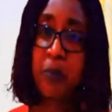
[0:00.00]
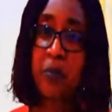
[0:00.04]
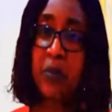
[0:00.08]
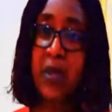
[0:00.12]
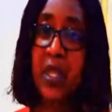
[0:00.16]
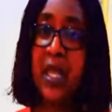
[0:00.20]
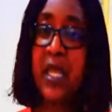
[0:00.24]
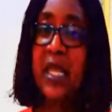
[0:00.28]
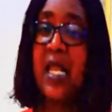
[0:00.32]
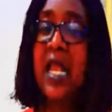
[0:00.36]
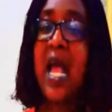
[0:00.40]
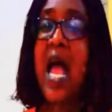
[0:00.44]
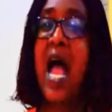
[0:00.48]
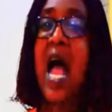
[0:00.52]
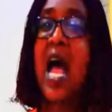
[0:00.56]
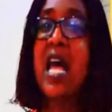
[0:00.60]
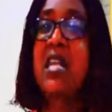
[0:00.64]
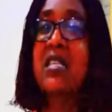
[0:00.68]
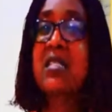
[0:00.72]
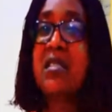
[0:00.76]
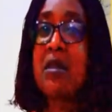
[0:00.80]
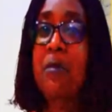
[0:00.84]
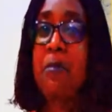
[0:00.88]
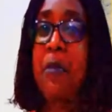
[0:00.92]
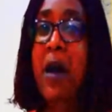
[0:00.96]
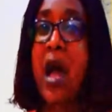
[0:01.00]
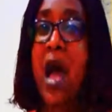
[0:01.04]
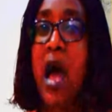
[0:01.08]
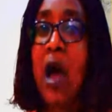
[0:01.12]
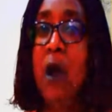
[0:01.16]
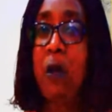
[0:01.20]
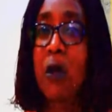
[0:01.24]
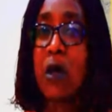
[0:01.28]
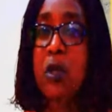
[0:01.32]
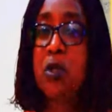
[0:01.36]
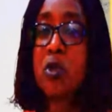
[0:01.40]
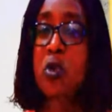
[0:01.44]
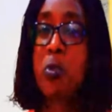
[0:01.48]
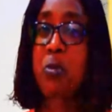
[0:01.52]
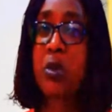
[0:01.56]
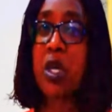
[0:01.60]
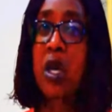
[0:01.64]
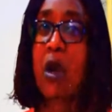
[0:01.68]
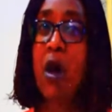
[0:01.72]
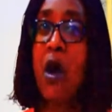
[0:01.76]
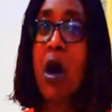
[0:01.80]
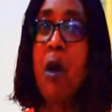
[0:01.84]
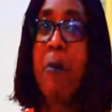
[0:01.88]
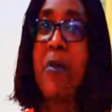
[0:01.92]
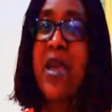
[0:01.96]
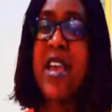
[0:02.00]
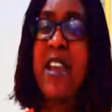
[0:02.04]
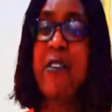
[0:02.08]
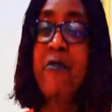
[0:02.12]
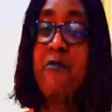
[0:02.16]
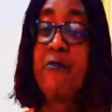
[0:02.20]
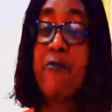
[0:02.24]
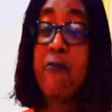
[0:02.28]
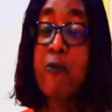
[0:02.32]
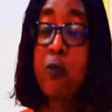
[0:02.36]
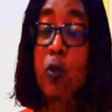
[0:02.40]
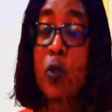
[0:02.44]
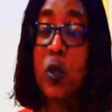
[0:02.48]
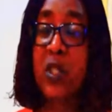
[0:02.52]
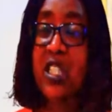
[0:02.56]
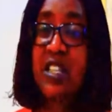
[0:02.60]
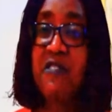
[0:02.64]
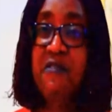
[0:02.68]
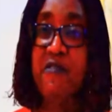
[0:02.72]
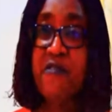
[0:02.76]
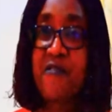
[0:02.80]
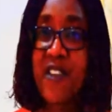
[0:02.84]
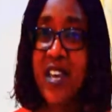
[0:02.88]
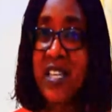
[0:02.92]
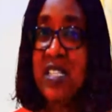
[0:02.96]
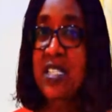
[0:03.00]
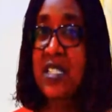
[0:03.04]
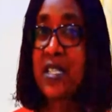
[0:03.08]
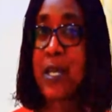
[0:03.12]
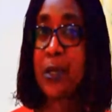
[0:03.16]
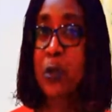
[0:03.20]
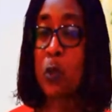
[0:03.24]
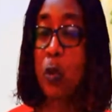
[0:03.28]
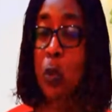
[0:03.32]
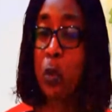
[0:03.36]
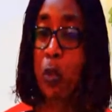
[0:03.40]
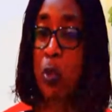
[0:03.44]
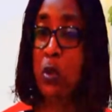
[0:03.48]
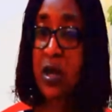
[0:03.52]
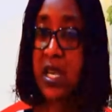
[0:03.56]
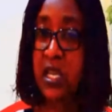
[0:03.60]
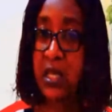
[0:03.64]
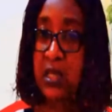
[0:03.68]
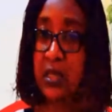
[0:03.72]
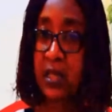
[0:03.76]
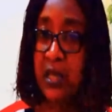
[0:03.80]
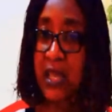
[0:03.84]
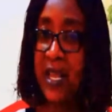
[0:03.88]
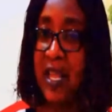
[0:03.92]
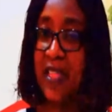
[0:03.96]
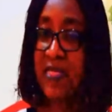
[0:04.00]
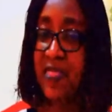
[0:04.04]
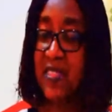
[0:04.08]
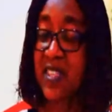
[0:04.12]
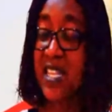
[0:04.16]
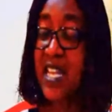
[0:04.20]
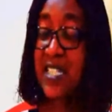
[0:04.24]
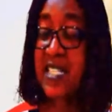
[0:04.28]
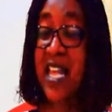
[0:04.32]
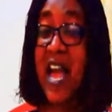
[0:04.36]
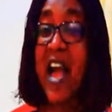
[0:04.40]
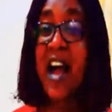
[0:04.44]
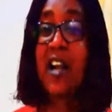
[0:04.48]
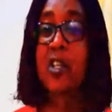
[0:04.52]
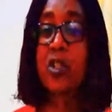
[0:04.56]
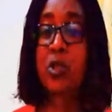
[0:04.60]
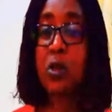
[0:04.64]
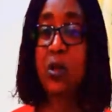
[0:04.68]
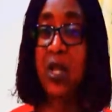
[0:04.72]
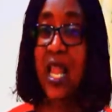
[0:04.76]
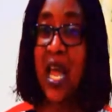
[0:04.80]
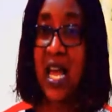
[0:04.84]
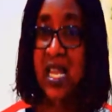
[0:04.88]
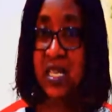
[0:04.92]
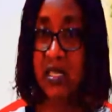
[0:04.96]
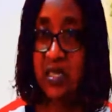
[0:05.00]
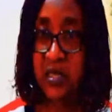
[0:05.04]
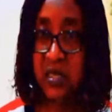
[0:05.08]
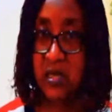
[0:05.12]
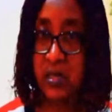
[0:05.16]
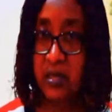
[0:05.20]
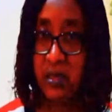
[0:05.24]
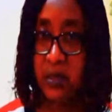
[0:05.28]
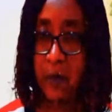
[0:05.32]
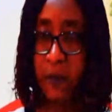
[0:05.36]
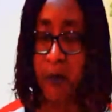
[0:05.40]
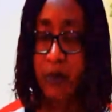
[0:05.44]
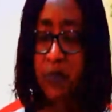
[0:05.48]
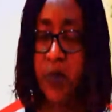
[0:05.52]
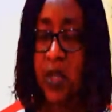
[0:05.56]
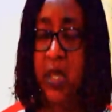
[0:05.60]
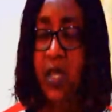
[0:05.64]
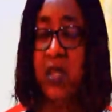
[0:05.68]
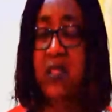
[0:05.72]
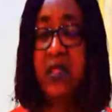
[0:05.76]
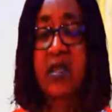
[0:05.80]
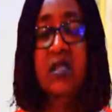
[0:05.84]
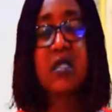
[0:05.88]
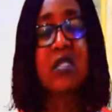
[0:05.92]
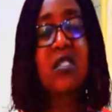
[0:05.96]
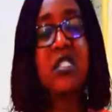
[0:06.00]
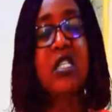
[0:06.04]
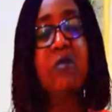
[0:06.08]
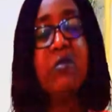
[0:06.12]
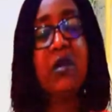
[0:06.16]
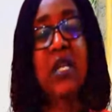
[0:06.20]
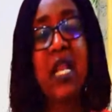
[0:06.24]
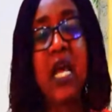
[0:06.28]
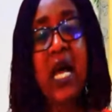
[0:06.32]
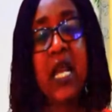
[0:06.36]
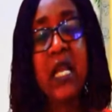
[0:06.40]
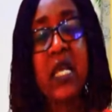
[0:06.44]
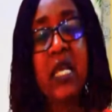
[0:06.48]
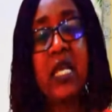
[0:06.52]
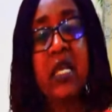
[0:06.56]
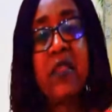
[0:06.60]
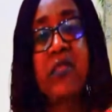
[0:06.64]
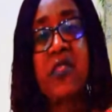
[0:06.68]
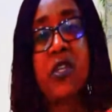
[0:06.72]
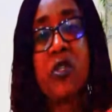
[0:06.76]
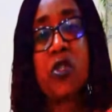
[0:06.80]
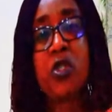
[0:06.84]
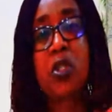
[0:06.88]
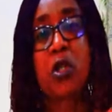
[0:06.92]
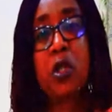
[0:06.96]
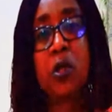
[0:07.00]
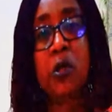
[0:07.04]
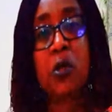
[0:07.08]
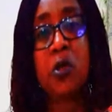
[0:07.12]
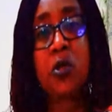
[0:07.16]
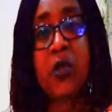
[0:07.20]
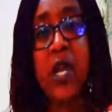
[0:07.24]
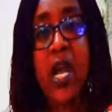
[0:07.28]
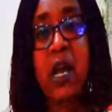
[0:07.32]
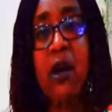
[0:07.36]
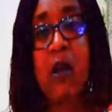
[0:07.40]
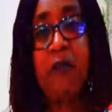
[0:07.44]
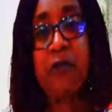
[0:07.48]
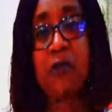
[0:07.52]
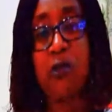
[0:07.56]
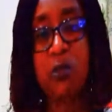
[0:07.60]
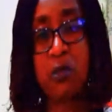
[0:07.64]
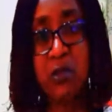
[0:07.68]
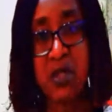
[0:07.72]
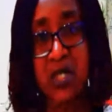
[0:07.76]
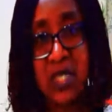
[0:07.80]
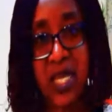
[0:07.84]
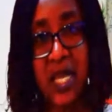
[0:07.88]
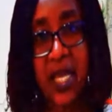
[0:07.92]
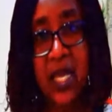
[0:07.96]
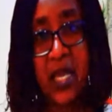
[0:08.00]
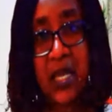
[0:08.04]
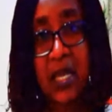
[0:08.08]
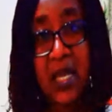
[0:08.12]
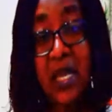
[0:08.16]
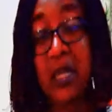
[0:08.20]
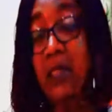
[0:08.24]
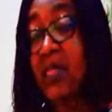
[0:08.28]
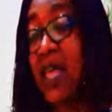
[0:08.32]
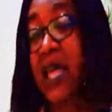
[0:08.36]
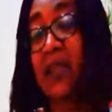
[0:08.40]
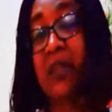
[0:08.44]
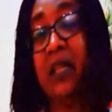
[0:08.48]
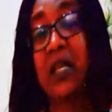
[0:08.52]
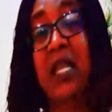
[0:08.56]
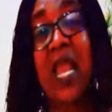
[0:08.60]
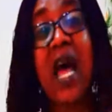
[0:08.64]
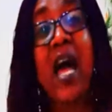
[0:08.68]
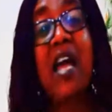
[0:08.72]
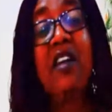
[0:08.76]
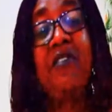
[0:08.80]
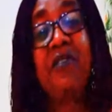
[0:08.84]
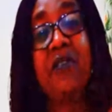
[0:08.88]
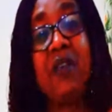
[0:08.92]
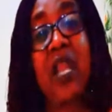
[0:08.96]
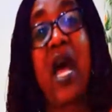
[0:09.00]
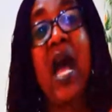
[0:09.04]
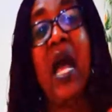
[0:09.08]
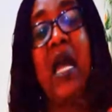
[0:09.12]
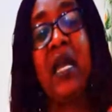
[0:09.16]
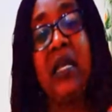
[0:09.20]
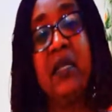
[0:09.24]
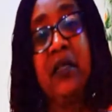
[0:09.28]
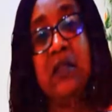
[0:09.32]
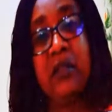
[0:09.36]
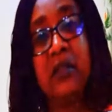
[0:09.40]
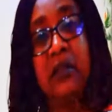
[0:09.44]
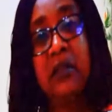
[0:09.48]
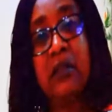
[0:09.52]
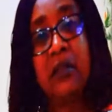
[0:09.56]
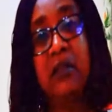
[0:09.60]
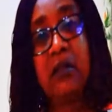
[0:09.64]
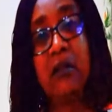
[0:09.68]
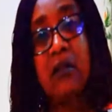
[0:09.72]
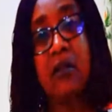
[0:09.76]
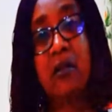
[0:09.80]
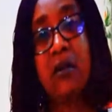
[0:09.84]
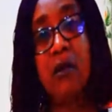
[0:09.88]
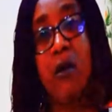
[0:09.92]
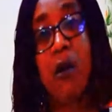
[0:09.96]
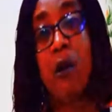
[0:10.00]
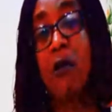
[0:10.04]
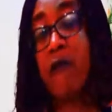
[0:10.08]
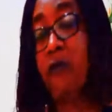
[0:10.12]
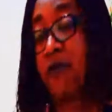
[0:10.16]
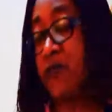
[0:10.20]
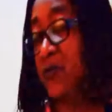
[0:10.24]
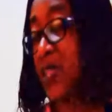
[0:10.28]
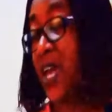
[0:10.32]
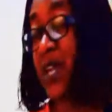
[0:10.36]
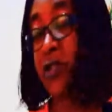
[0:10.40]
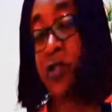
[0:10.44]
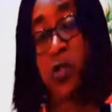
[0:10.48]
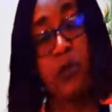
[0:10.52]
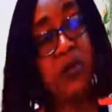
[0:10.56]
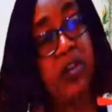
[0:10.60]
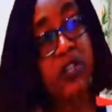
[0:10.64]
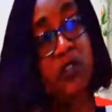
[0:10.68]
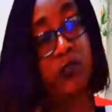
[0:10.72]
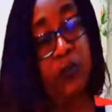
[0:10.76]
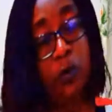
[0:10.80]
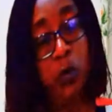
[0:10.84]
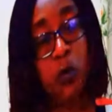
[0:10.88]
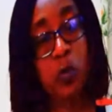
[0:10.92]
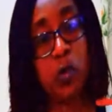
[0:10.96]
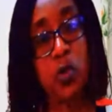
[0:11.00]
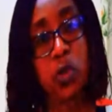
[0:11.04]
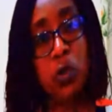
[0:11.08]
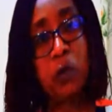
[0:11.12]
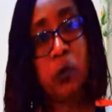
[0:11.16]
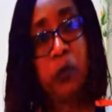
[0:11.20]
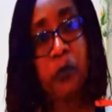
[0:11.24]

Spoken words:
it has a power to become a fully vested queen. It has actualized it. Similarly, the children of today, they're the lifeline of Nigeria's future.